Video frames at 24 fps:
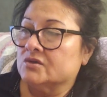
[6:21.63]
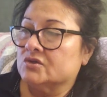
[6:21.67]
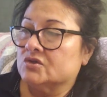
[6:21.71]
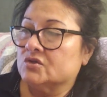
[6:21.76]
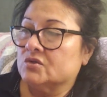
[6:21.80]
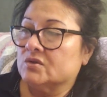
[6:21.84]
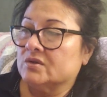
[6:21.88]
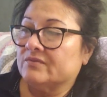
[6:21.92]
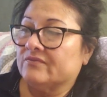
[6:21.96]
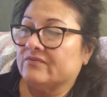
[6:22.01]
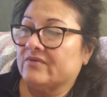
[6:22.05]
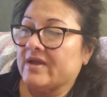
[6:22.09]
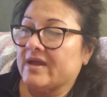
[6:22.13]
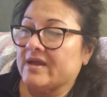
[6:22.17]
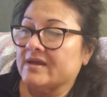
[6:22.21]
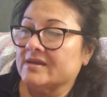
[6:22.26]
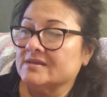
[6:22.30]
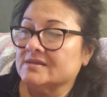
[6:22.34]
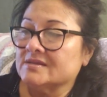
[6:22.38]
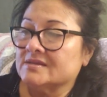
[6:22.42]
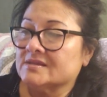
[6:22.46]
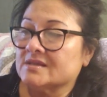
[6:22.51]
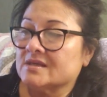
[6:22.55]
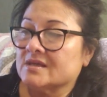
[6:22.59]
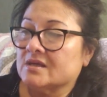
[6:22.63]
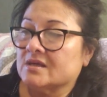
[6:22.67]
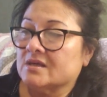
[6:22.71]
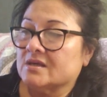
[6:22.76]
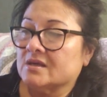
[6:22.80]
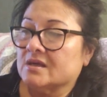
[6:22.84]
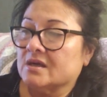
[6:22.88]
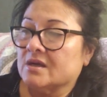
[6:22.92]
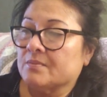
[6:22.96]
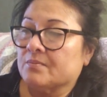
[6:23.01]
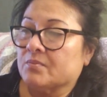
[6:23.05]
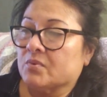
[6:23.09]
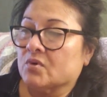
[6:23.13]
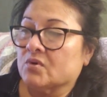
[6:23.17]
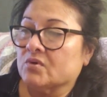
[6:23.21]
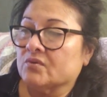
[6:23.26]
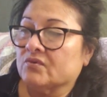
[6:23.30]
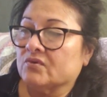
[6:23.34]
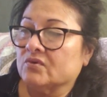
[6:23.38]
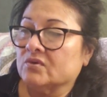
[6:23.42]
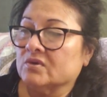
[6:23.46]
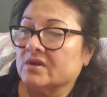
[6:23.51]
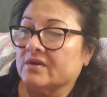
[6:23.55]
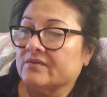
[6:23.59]
to advance
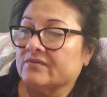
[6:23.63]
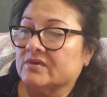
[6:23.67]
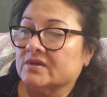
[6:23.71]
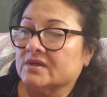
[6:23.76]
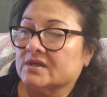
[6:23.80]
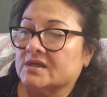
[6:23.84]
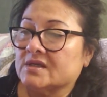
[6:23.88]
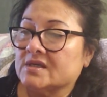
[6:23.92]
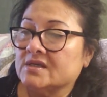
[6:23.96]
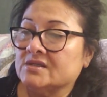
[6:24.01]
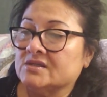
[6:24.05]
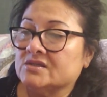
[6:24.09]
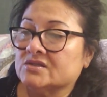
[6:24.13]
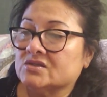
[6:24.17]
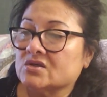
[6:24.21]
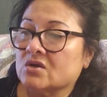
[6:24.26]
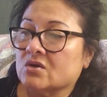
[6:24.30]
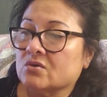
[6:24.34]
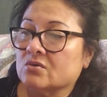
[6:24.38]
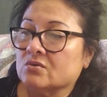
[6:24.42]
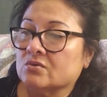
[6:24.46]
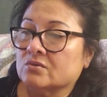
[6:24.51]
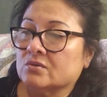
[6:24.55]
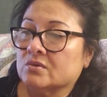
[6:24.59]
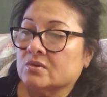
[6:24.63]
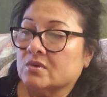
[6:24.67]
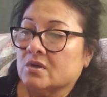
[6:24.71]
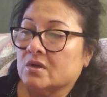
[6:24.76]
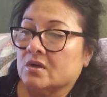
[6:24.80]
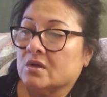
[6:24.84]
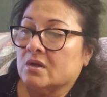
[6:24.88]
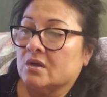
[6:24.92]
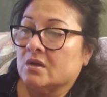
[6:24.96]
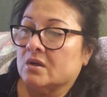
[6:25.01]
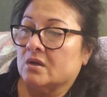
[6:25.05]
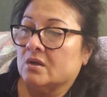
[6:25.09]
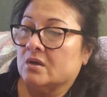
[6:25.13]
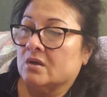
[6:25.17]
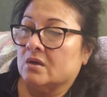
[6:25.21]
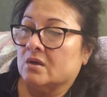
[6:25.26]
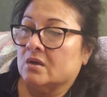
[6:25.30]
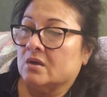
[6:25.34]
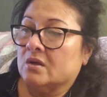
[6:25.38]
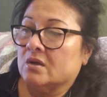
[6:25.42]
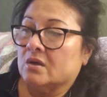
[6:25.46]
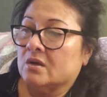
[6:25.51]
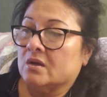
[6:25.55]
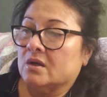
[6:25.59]
approval of the Keystone
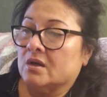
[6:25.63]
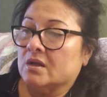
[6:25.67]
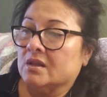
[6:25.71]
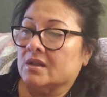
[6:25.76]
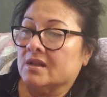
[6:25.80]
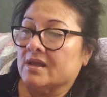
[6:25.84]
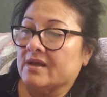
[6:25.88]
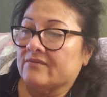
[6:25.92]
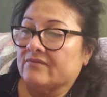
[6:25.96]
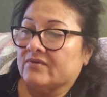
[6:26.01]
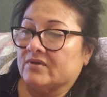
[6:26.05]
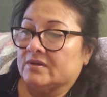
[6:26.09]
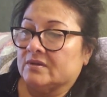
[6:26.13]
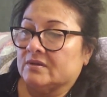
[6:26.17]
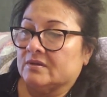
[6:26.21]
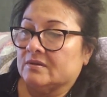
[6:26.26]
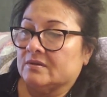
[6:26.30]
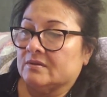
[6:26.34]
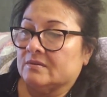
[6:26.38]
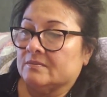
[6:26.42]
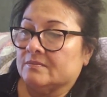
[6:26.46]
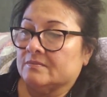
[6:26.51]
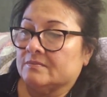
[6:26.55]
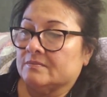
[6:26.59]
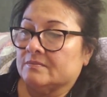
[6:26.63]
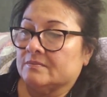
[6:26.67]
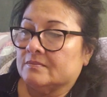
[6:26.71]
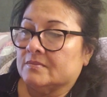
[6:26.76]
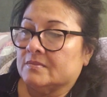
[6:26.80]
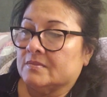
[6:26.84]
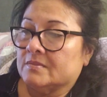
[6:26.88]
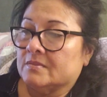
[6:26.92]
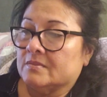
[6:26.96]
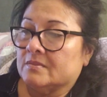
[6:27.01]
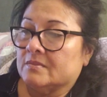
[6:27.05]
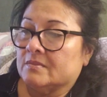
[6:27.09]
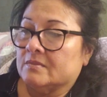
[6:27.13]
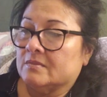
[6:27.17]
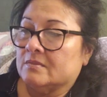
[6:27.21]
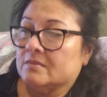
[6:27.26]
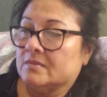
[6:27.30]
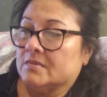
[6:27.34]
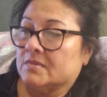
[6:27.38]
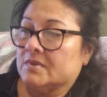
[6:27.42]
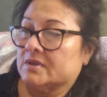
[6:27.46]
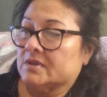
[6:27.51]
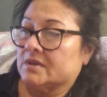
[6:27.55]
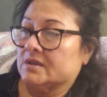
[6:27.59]
11.
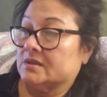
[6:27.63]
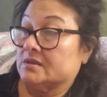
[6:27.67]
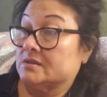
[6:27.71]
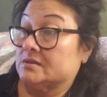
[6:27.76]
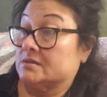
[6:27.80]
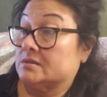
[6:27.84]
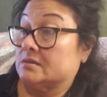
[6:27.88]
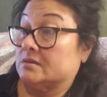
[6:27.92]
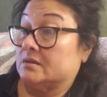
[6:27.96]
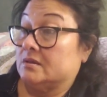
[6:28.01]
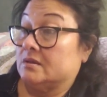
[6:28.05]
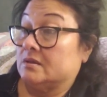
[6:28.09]
I think it's,